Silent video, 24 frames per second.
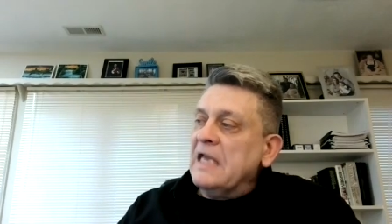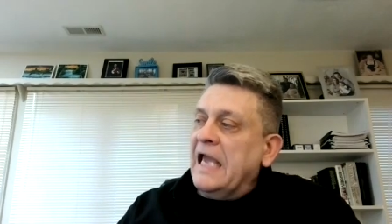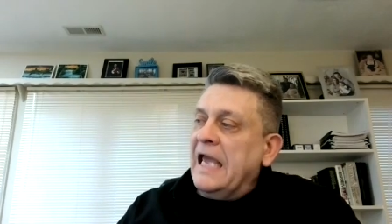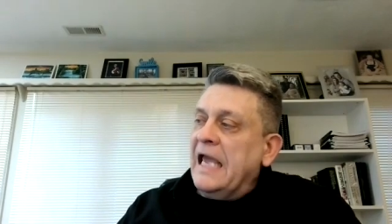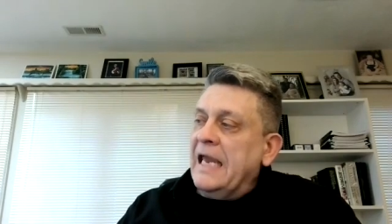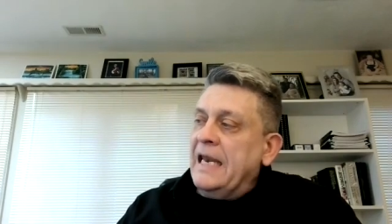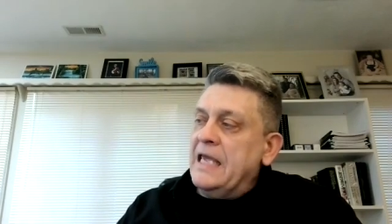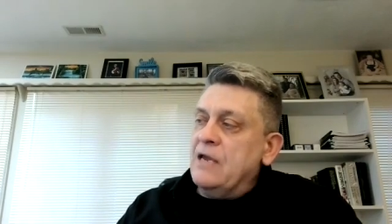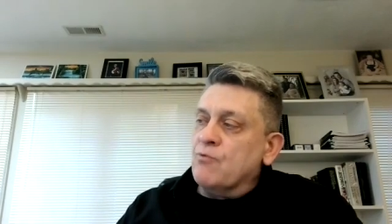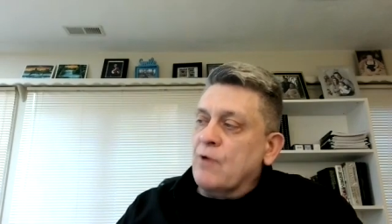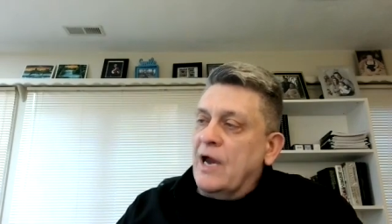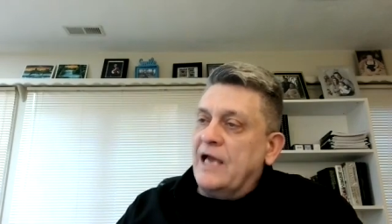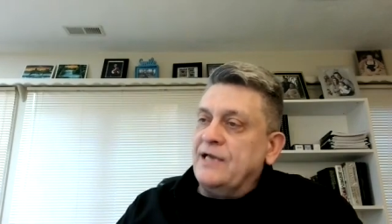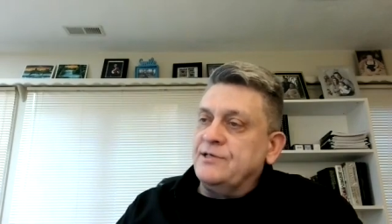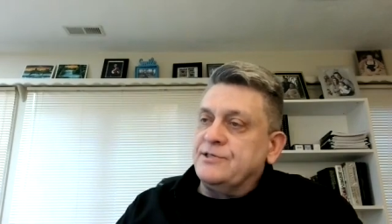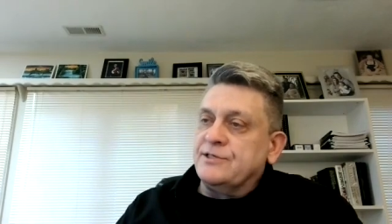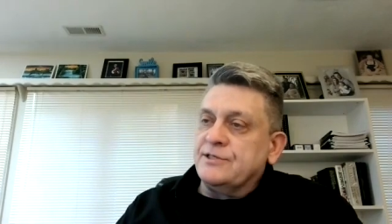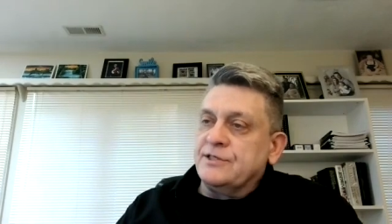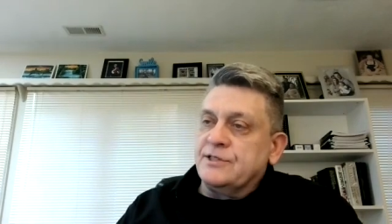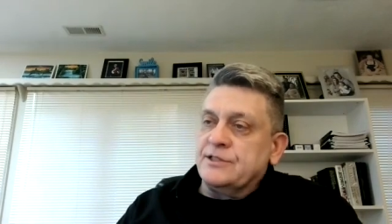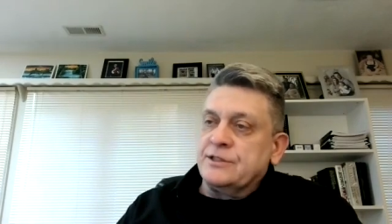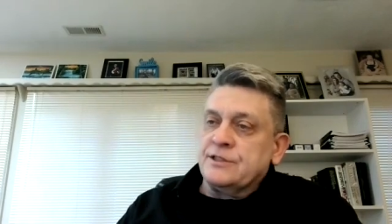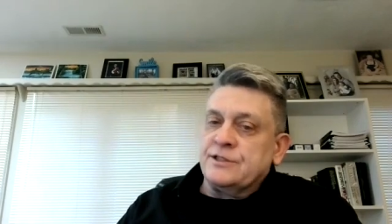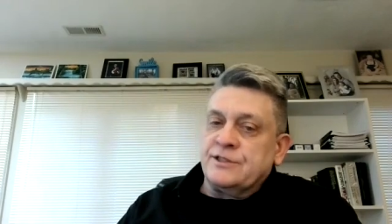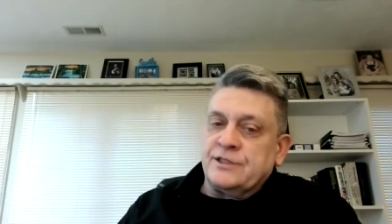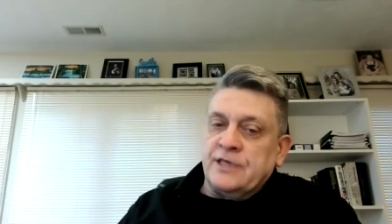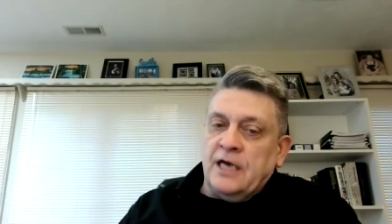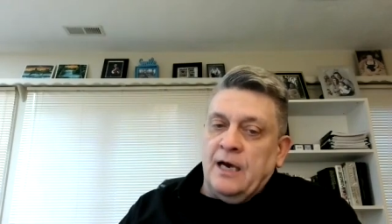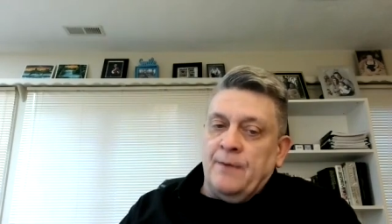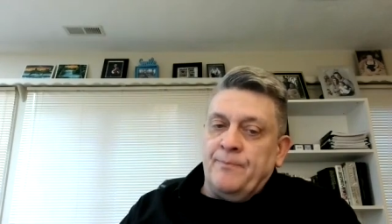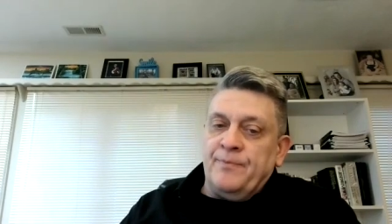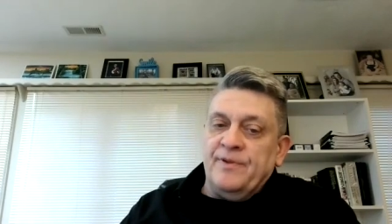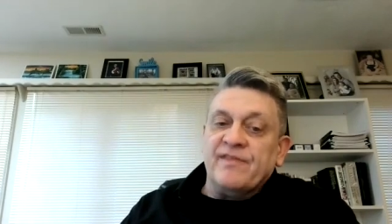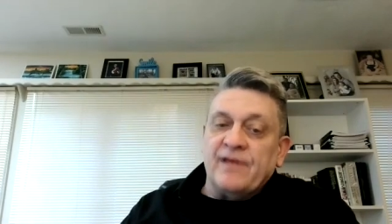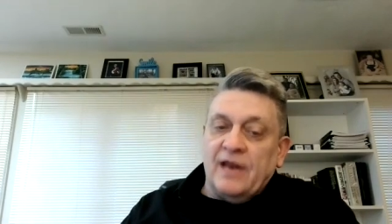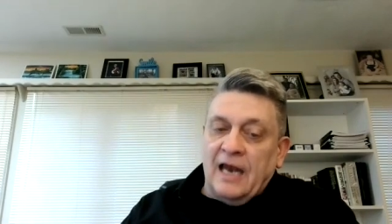And he raises us
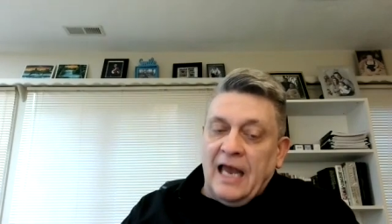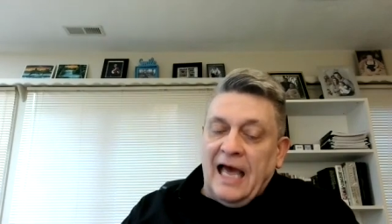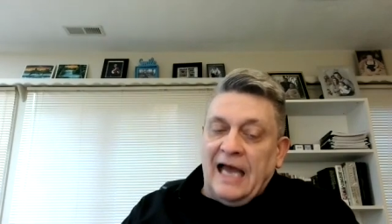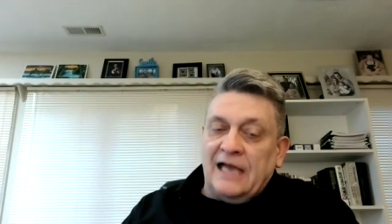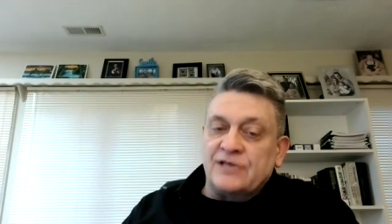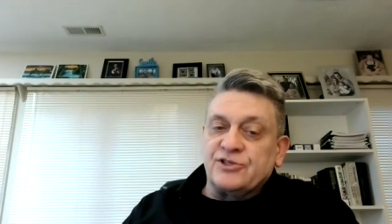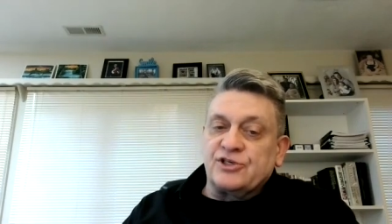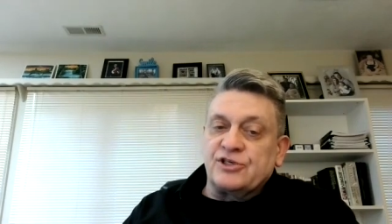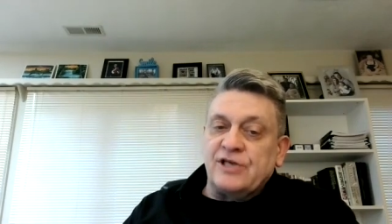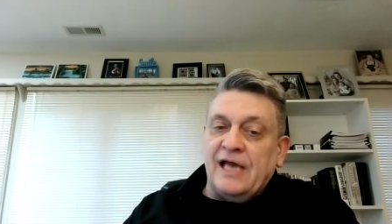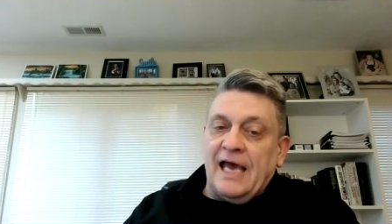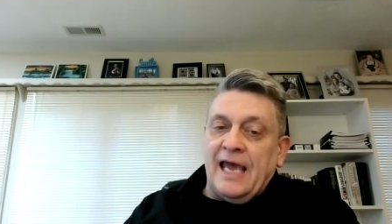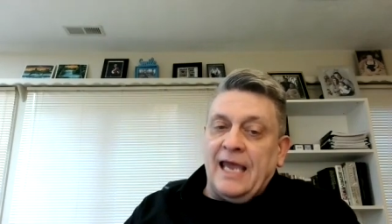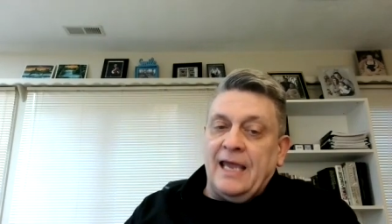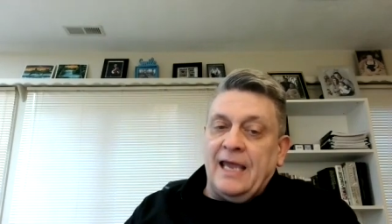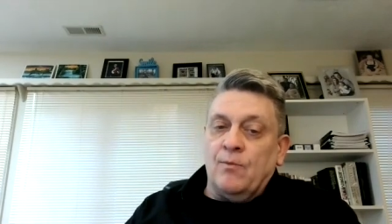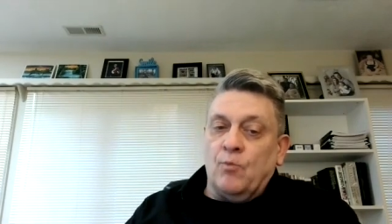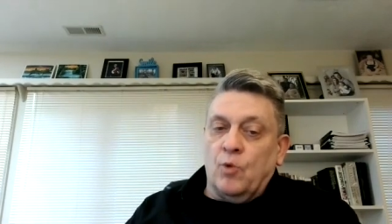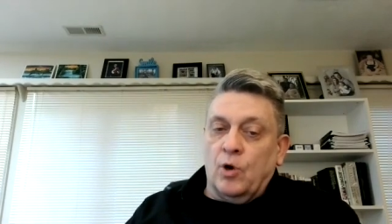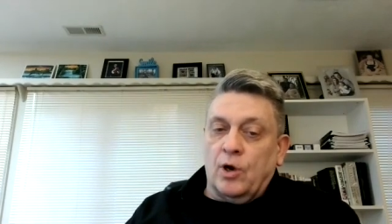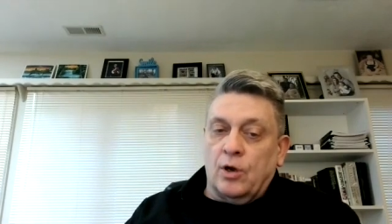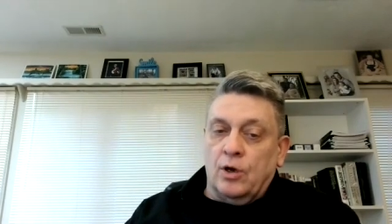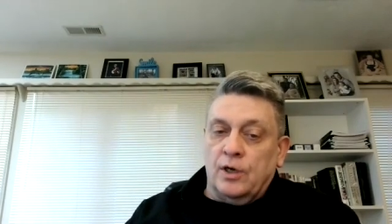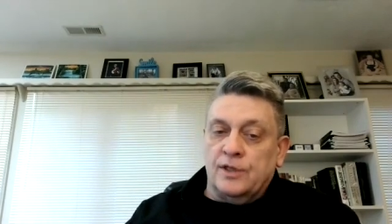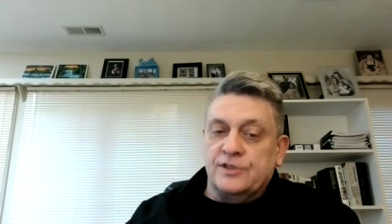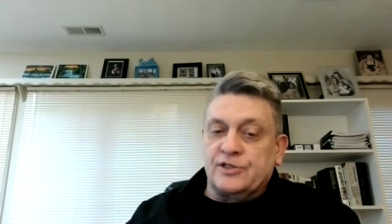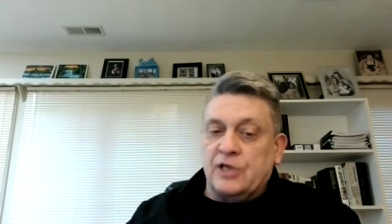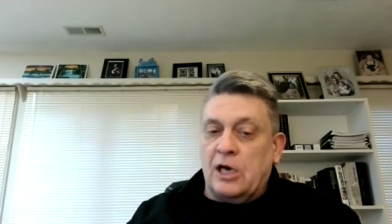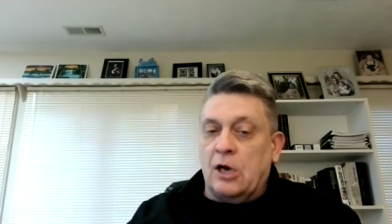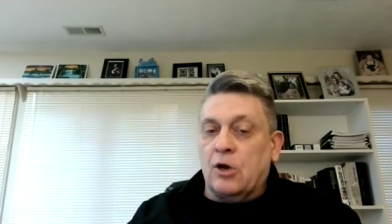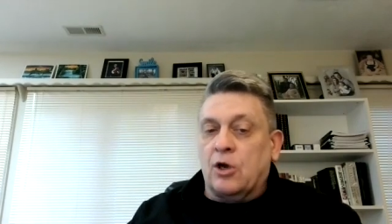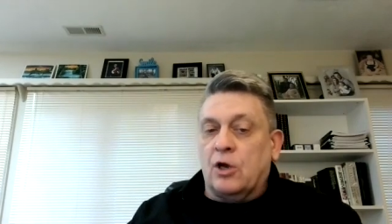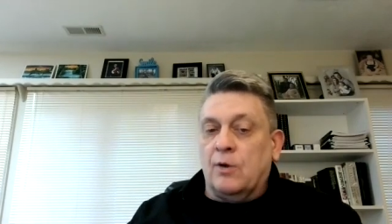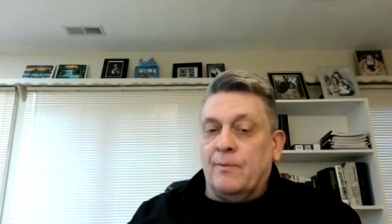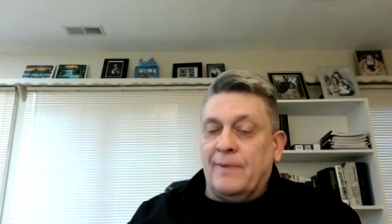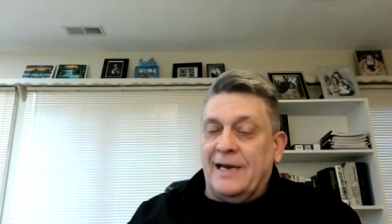up in the last day. And we're going to
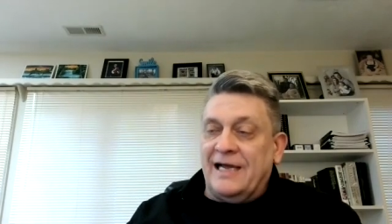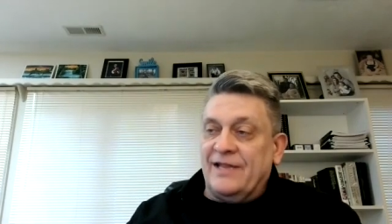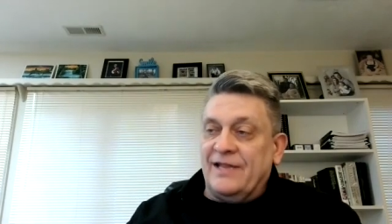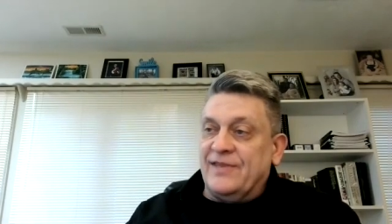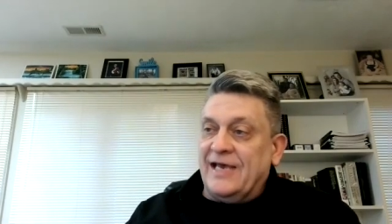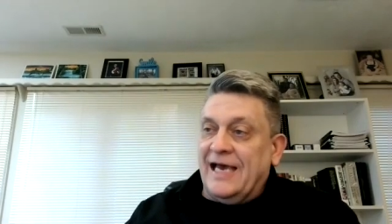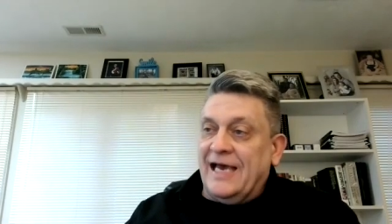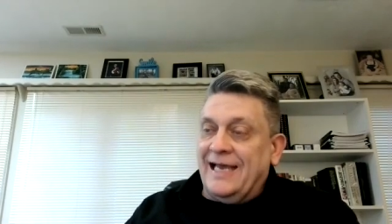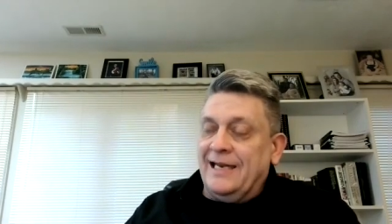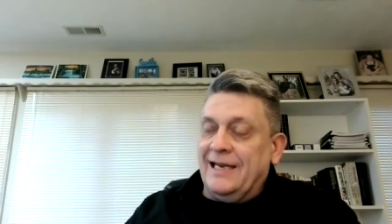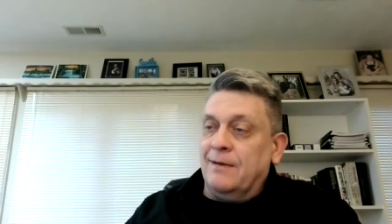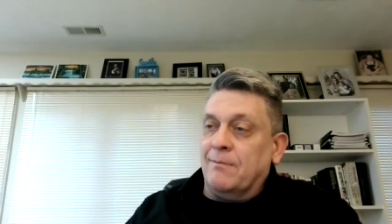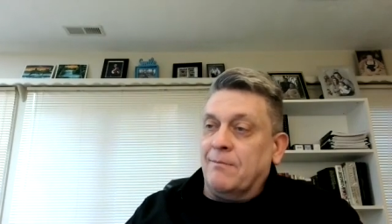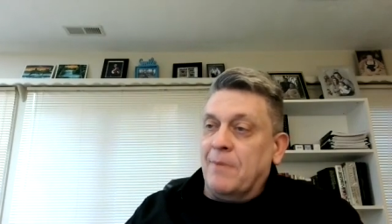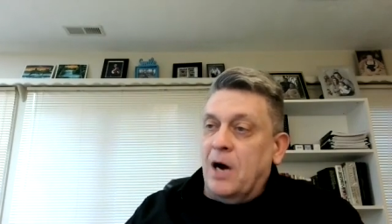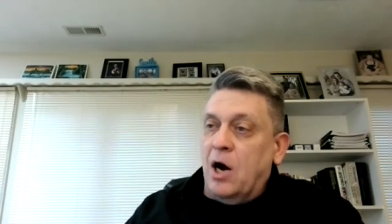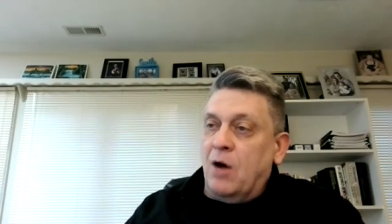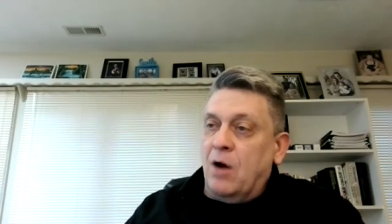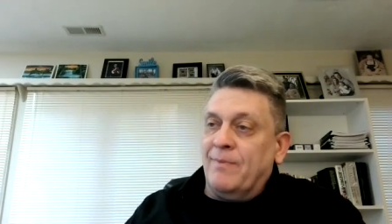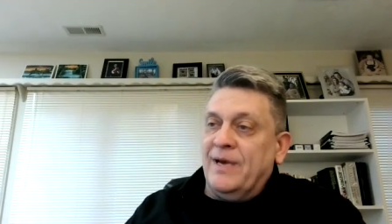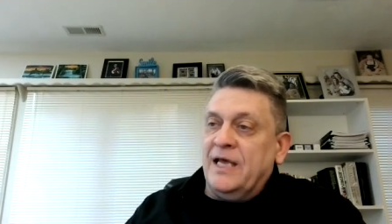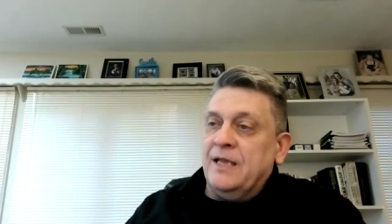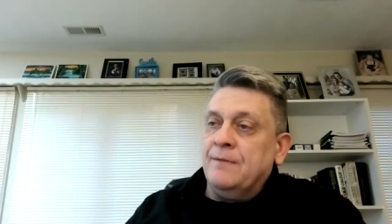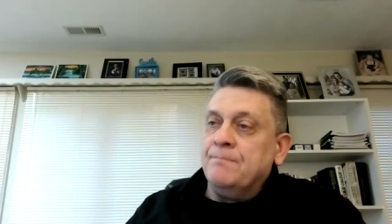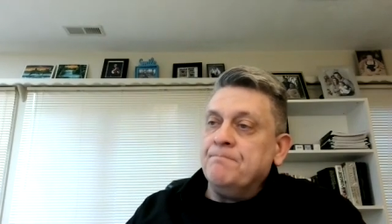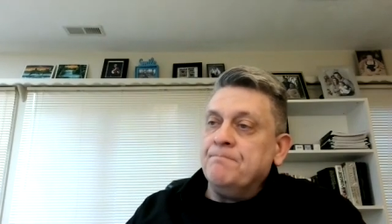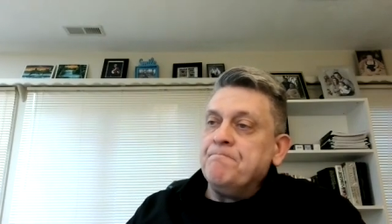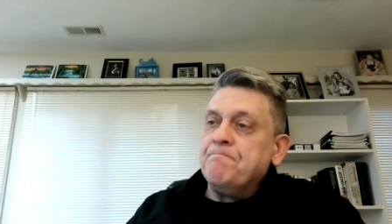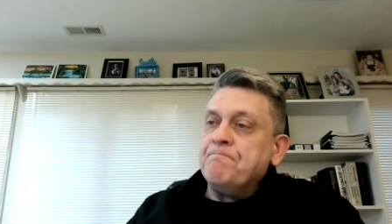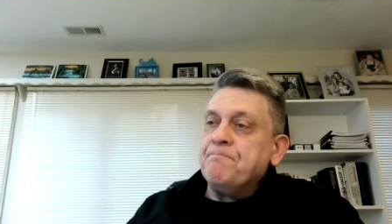talk about that in a moment.